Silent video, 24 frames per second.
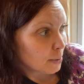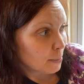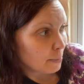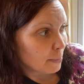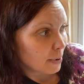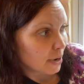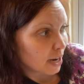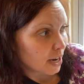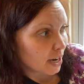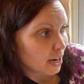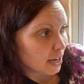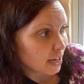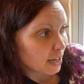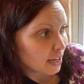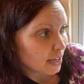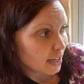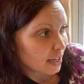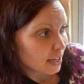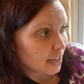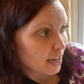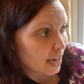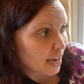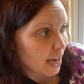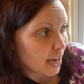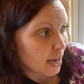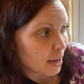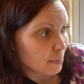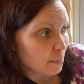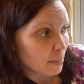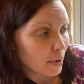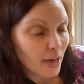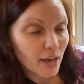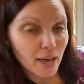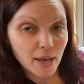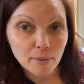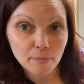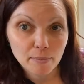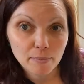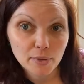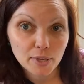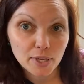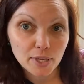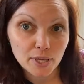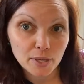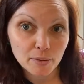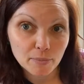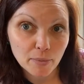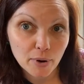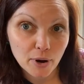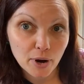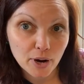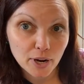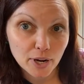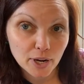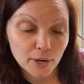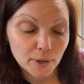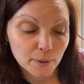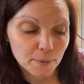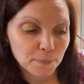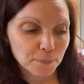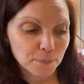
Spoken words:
by Eboch.